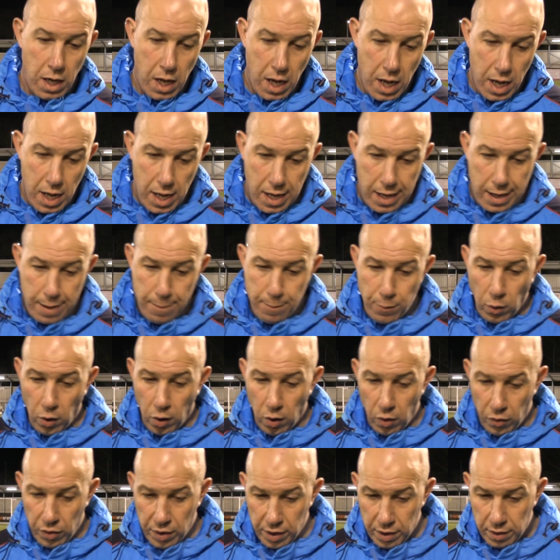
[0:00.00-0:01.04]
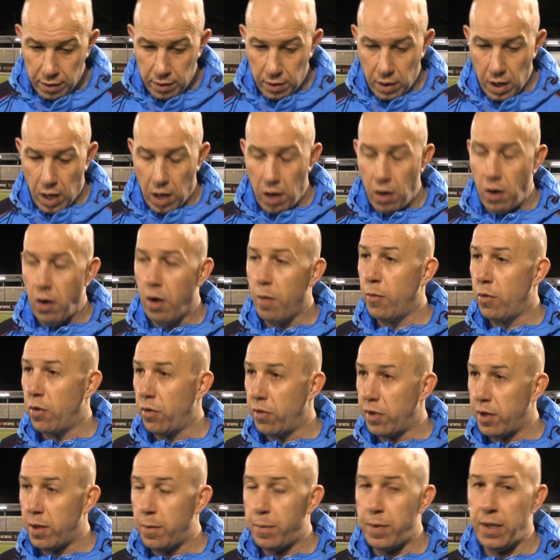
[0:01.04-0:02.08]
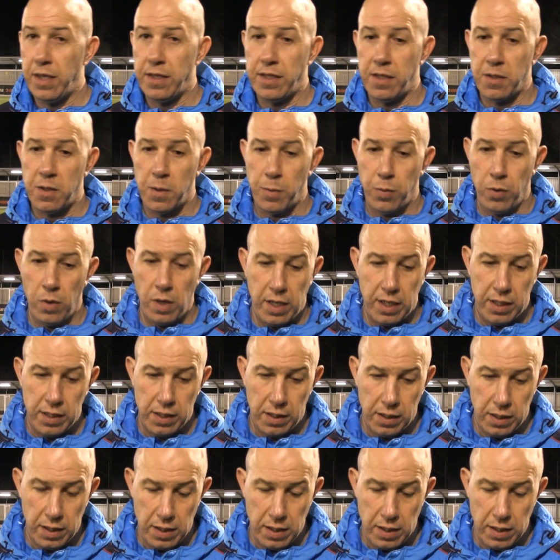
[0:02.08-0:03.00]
A lot more than a bit disappointed.